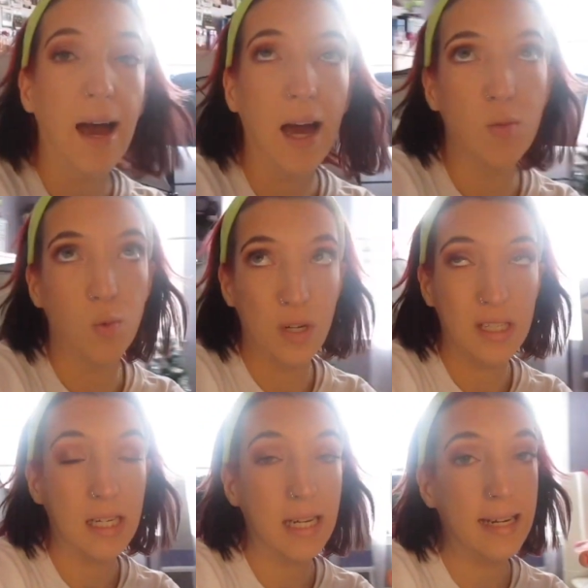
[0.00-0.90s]
I was
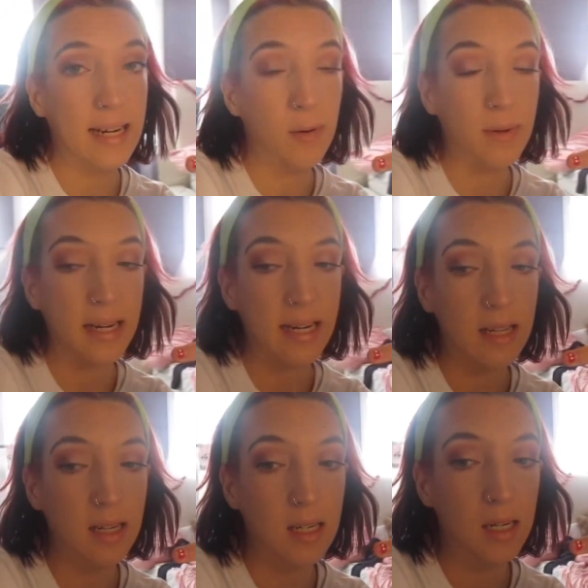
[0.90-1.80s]
gonna hear from
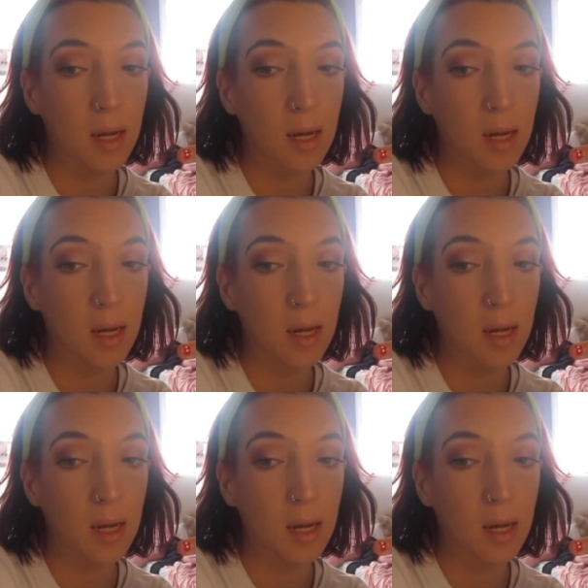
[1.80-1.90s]
Caitlin,